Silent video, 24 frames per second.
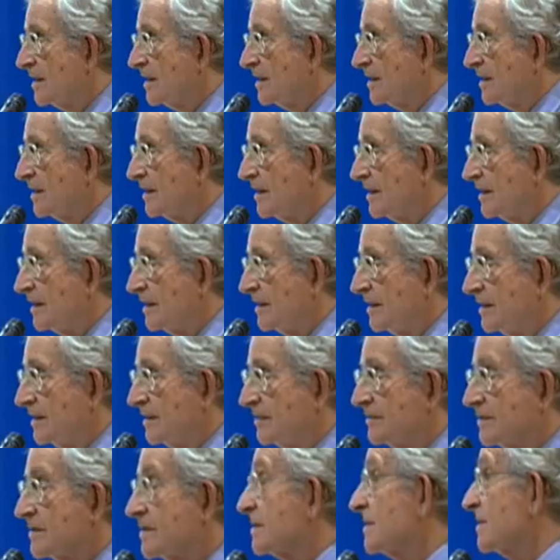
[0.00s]
And
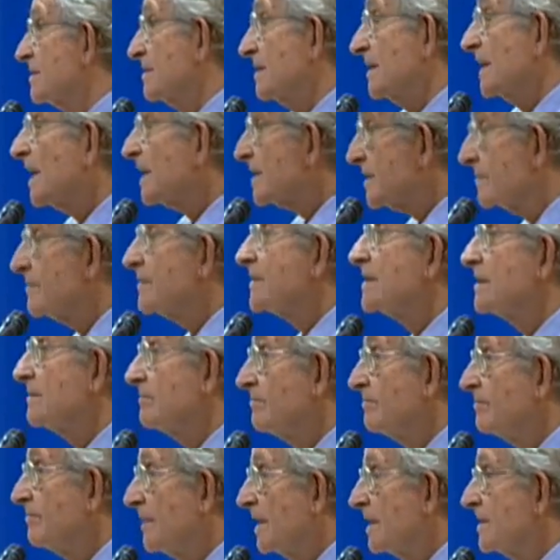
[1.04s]
it was actually a
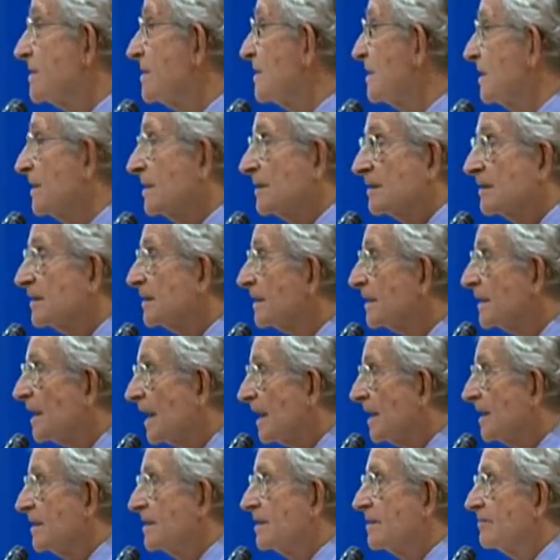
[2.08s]
bestseller in
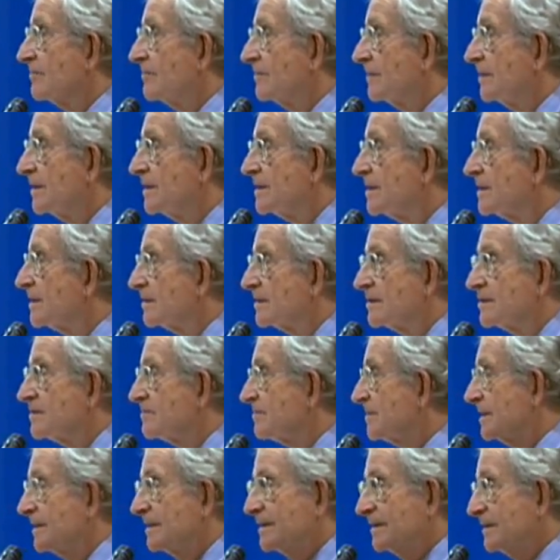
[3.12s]
Canada for years,
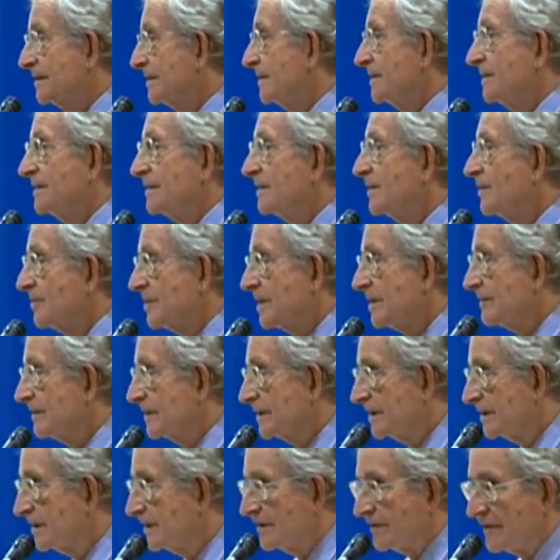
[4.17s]
but nobody
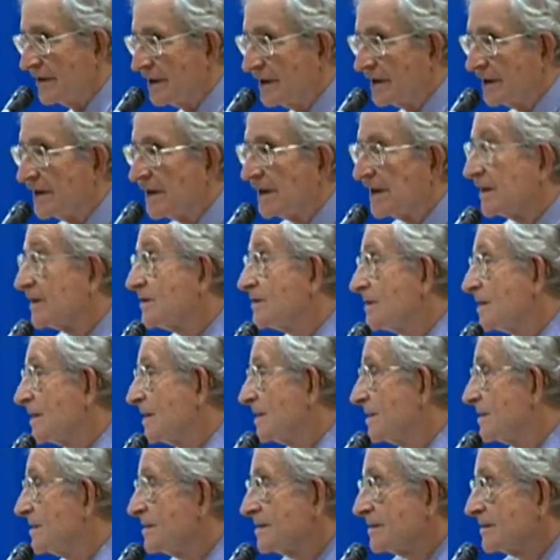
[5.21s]
ever heard of it in the United
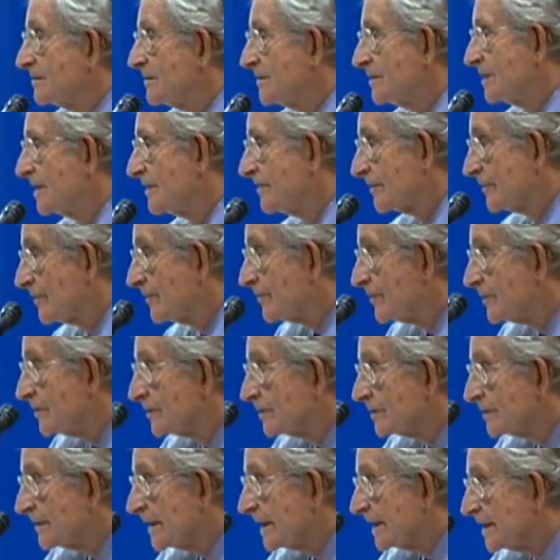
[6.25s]
States. It was never
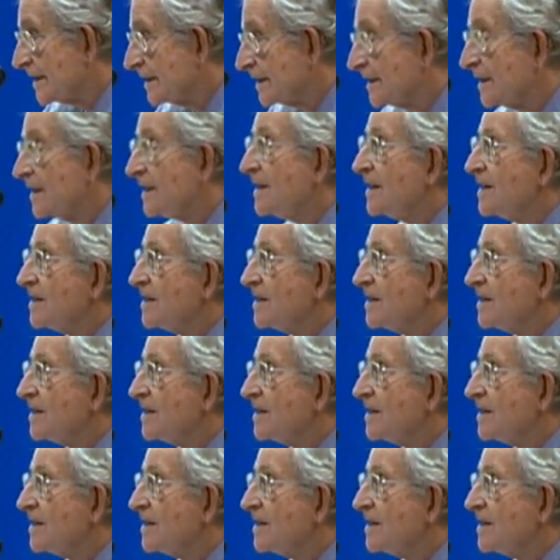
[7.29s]
reviewed or anything.